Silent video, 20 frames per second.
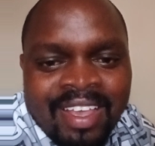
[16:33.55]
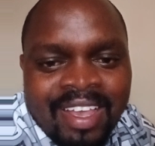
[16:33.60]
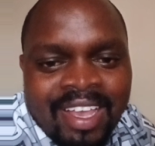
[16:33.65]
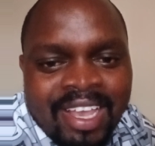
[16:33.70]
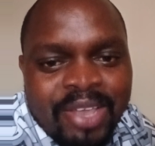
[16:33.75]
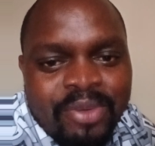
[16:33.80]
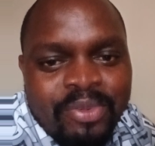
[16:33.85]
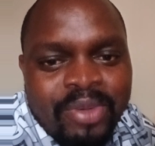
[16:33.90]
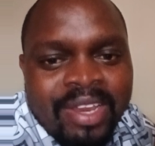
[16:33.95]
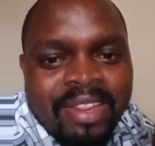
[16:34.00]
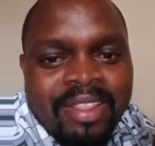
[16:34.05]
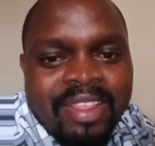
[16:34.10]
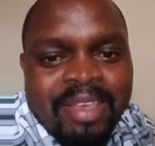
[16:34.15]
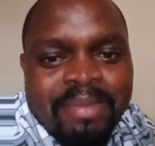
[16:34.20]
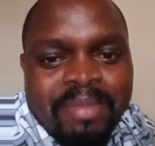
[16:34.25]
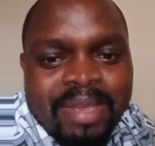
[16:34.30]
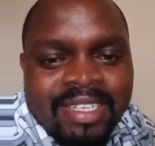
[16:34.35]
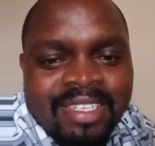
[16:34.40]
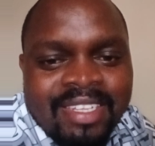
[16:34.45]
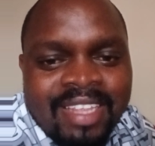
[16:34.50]
When
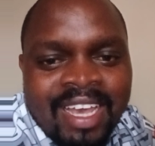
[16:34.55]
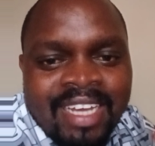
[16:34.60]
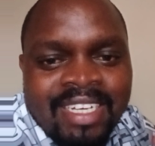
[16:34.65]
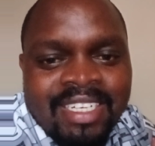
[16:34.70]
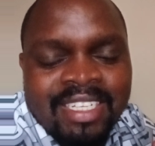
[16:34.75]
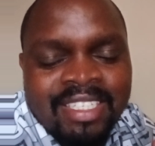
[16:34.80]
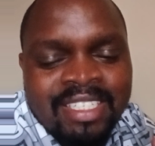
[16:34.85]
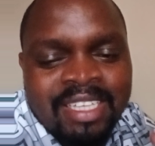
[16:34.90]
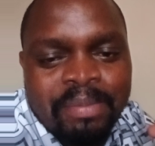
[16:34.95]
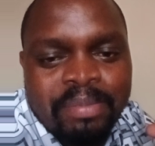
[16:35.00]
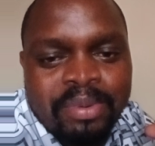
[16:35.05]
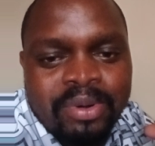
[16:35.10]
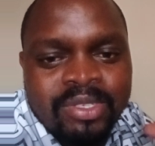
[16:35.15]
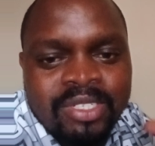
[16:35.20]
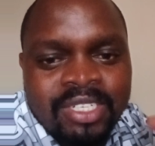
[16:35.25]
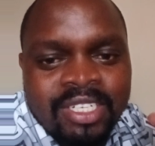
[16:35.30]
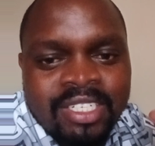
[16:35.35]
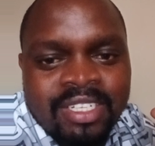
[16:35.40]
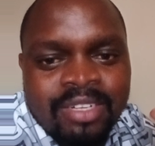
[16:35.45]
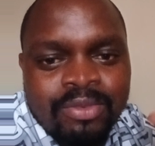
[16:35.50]
they meant that, it's a
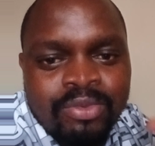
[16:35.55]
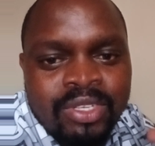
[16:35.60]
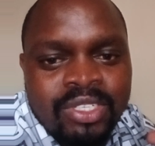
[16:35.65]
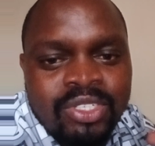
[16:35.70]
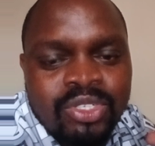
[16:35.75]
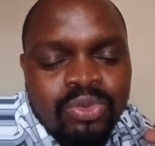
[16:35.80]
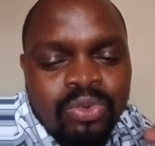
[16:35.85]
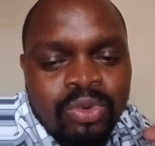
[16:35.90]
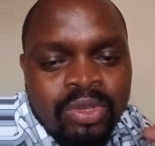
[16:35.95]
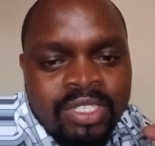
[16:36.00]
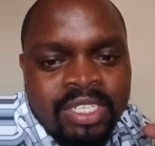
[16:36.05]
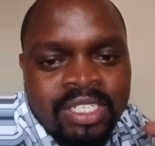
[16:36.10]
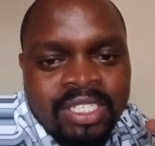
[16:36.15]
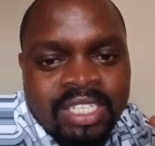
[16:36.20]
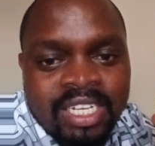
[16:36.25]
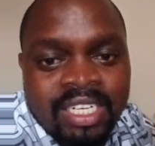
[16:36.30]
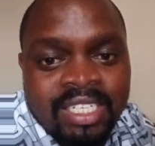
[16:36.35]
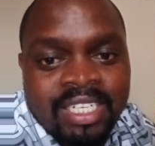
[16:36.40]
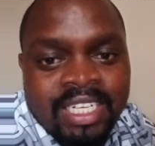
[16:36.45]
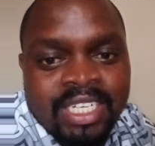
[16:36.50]
project which was
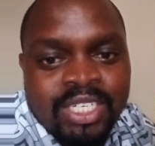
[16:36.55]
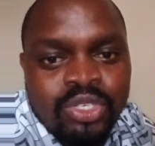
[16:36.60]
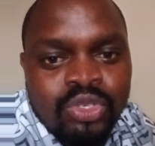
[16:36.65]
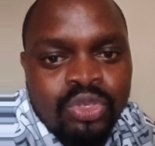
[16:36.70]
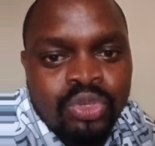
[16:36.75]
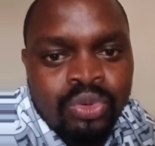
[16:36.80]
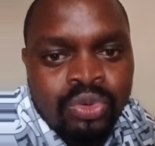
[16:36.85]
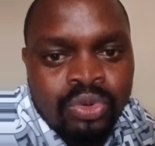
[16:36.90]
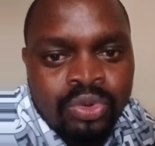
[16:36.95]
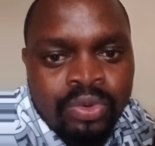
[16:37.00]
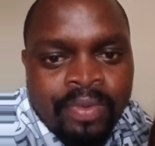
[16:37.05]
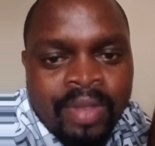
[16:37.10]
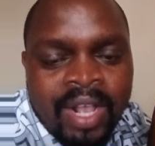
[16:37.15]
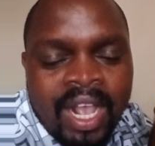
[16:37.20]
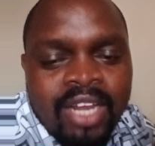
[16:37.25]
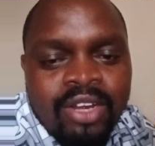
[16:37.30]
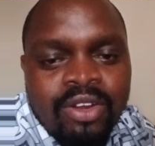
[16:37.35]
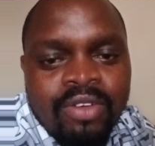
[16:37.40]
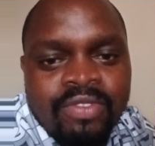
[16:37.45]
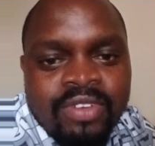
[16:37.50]
intended to
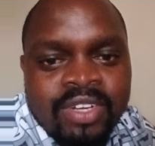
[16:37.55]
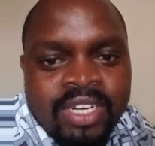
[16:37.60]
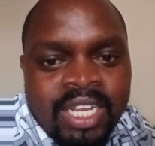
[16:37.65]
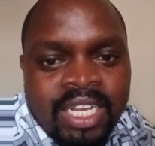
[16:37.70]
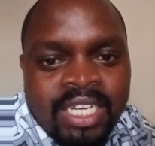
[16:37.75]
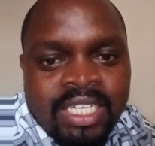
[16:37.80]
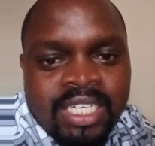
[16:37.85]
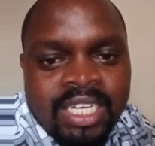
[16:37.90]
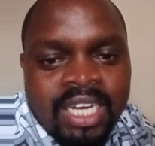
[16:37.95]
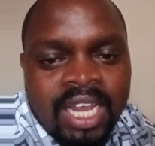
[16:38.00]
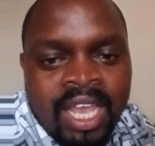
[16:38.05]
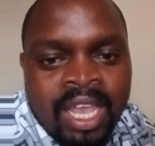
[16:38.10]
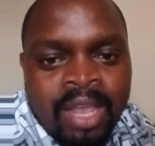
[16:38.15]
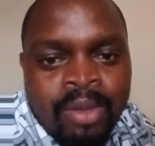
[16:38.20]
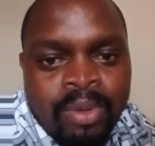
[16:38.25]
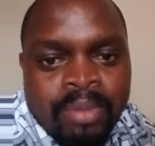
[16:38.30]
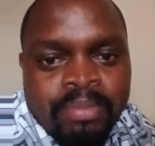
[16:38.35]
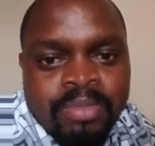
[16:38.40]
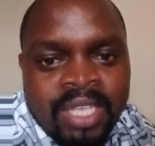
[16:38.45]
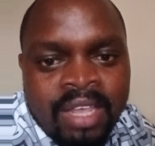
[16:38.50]
kind of create
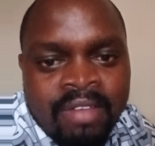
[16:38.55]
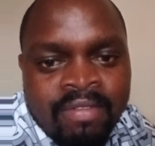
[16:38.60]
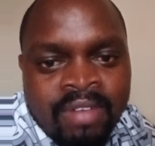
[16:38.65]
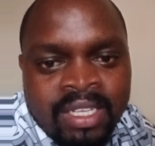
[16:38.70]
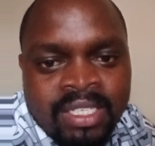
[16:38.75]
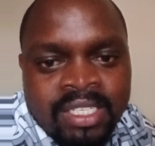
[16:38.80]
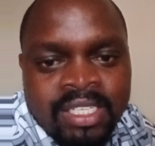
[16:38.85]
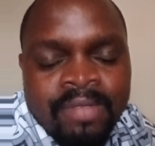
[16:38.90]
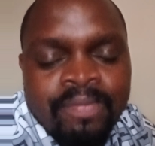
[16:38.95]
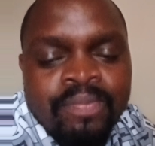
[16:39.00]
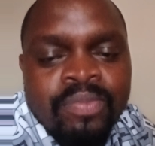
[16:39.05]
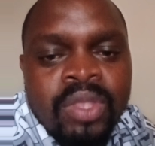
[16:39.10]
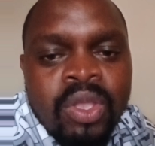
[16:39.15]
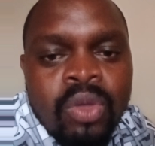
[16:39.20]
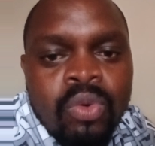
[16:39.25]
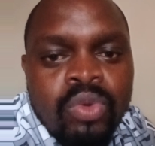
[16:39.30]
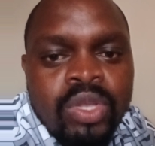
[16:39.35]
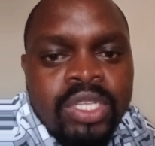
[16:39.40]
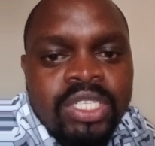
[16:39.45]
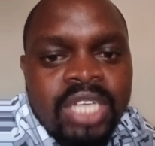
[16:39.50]
web servers
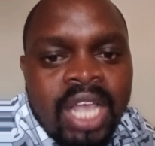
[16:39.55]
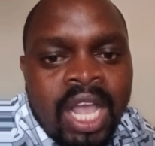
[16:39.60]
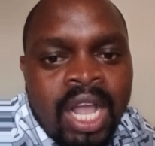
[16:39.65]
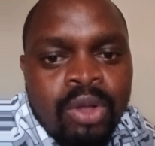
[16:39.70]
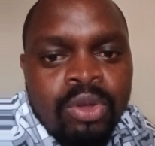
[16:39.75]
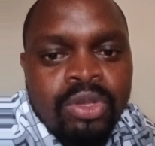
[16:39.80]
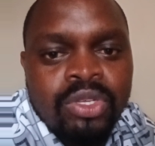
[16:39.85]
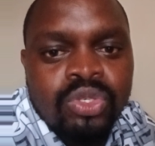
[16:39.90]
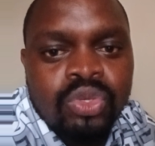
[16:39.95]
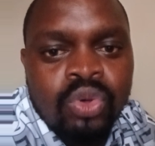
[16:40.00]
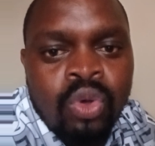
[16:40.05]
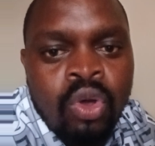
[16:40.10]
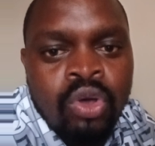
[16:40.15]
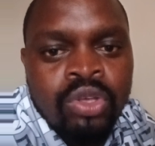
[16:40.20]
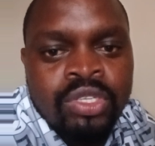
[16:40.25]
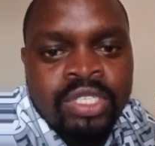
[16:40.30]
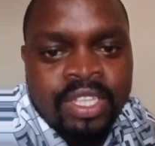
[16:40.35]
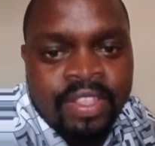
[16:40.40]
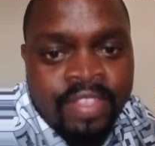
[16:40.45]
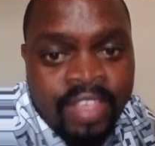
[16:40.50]
which are going to
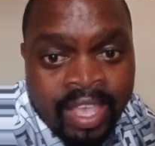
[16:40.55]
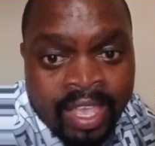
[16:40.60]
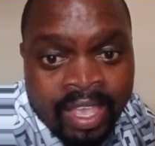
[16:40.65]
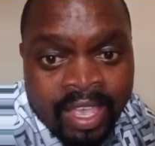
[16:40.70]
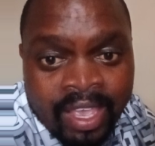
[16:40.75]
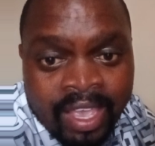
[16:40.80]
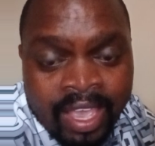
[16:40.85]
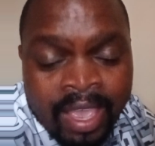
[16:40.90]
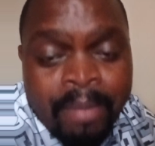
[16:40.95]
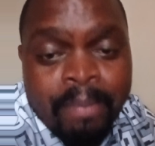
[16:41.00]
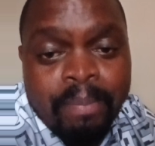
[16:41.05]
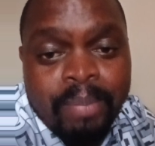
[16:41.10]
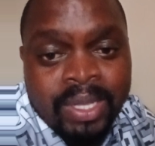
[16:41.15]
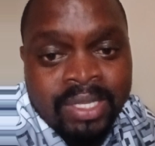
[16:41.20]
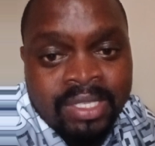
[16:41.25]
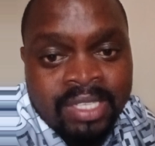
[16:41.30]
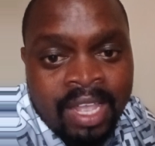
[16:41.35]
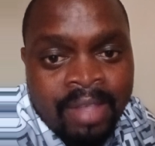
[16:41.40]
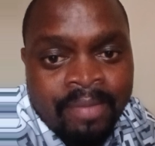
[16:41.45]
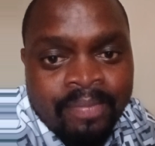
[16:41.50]
host the
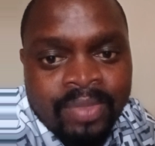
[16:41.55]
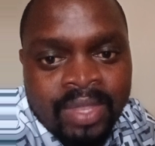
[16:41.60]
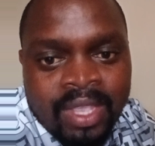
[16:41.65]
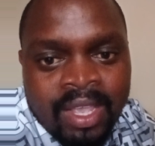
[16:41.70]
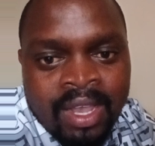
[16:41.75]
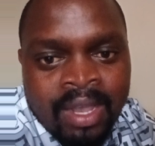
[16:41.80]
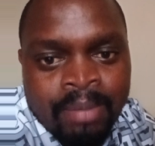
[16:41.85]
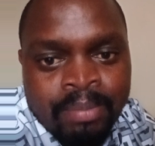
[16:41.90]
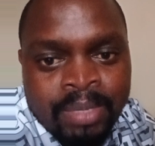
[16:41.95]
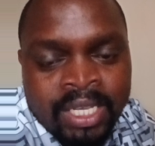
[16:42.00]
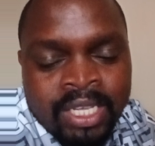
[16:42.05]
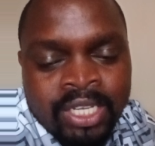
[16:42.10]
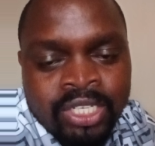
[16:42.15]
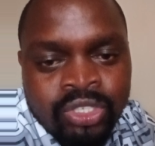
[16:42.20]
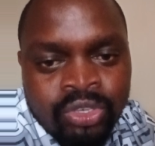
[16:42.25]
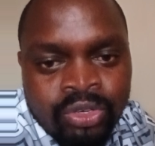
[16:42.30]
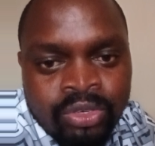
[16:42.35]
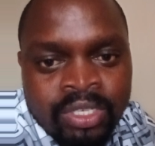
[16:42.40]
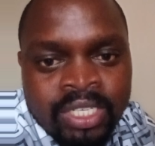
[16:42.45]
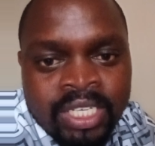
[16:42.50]
M-Pesa
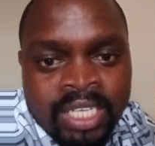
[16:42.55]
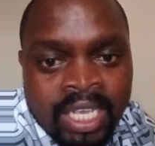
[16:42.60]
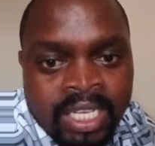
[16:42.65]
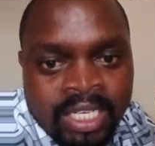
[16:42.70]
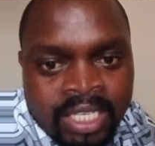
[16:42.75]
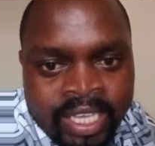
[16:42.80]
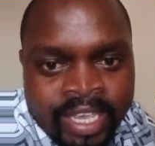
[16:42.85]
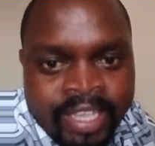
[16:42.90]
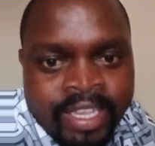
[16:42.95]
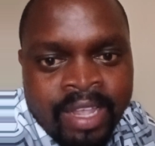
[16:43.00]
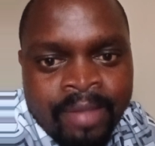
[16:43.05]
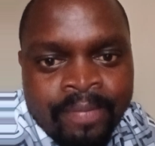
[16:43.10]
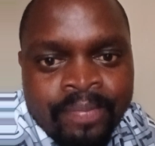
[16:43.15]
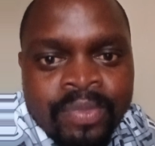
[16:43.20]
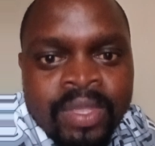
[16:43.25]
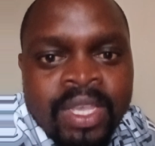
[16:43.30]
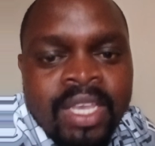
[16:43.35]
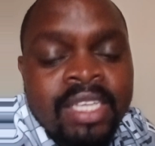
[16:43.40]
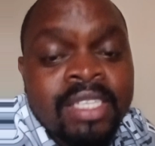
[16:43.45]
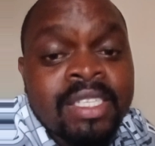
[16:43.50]
application here in Kenya,
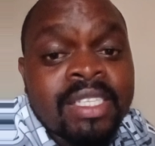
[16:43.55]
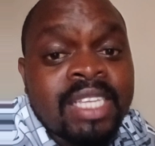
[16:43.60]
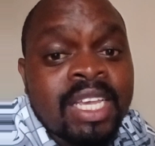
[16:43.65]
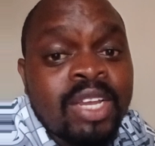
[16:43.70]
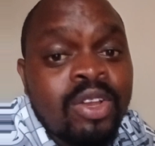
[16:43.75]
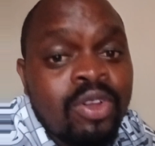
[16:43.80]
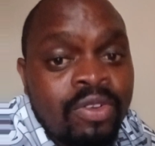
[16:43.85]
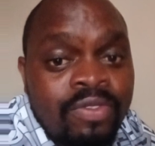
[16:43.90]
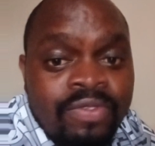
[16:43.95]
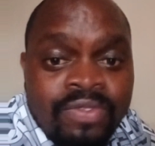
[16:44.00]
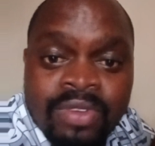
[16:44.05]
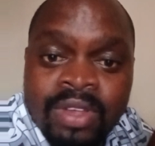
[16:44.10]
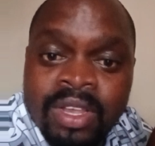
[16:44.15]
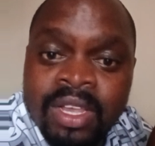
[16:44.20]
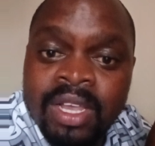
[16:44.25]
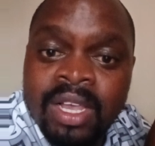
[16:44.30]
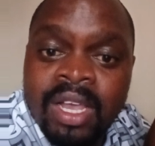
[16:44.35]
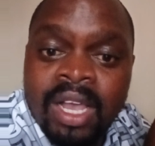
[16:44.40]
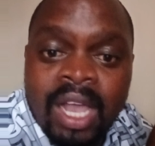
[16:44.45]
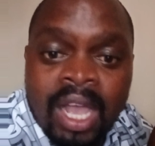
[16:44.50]
instead of
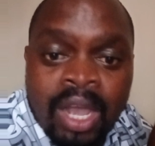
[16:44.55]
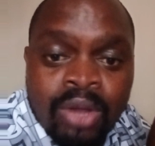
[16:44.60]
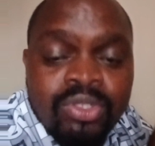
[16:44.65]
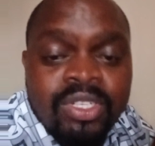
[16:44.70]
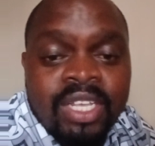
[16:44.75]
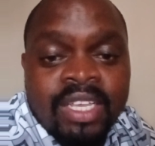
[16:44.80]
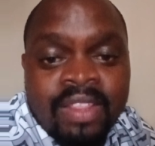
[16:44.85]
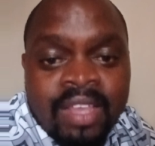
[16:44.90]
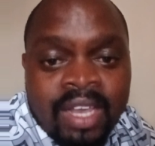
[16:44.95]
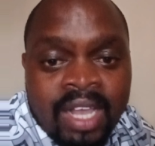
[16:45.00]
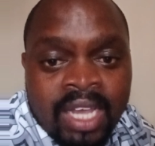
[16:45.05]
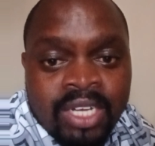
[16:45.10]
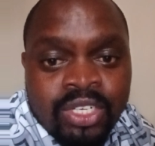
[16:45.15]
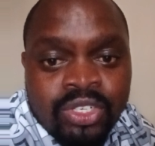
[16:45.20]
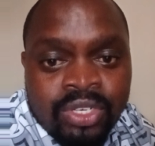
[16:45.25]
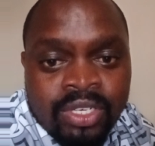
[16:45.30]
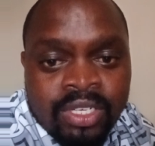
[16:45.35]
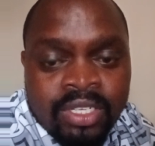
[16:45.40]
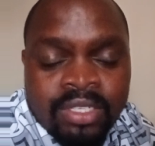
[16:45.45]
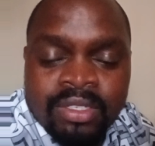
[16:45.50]
outside the
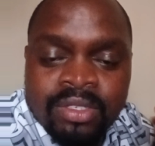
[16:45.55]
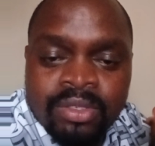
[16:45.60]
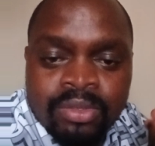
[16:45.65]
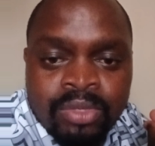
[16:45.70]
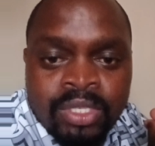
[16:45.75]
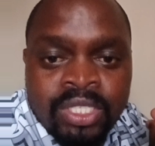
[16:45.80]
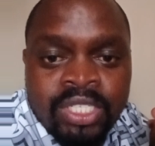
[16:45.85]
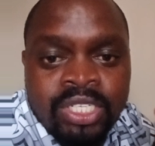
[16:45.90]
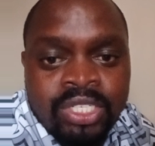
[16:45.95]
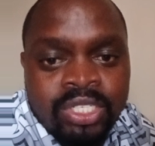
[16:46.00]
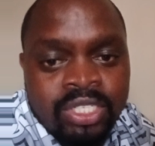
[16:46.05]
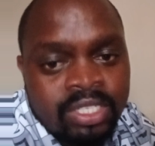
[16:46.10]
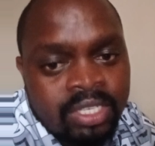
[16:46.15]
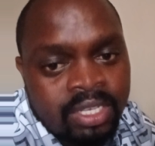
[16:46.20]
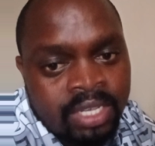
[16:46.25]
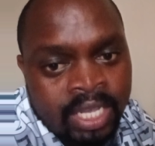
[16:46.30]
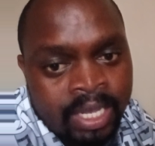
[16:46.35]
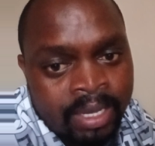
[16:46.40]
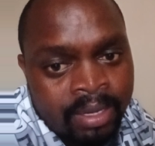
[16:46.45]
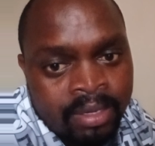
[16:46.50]
country, which
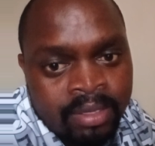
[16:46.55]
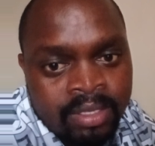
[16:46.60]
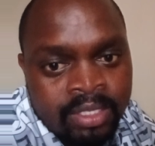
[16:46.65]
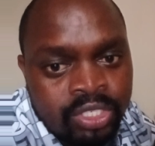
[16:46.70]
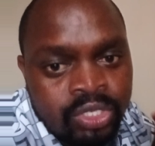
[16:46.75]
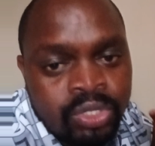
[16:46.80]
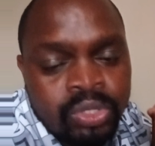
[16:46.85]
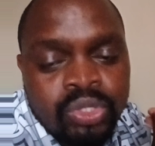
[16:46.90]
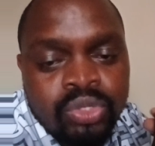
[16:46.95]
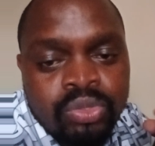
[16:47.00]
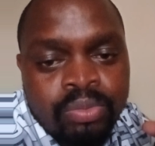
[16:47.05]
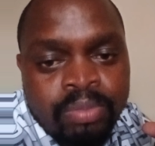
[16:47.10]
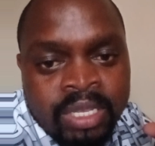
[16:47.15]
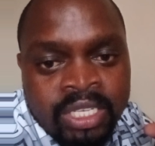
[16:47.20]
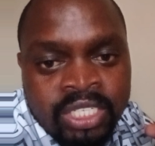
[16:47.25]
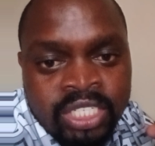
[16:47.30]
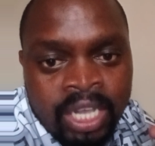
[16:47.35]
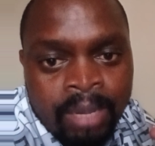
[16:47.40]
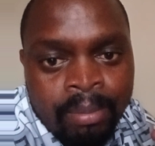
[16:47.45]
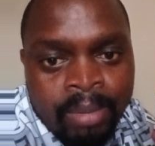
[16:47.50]
it used to
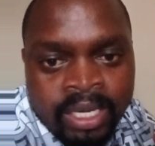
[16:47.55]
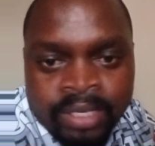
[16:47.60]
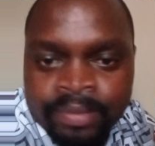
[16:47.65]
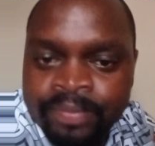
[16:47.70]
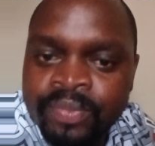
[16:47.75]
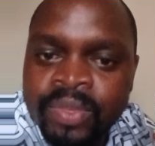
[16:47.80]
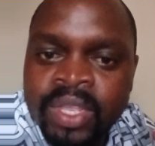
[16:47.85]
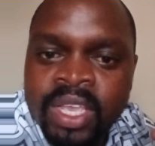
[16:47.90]
be German.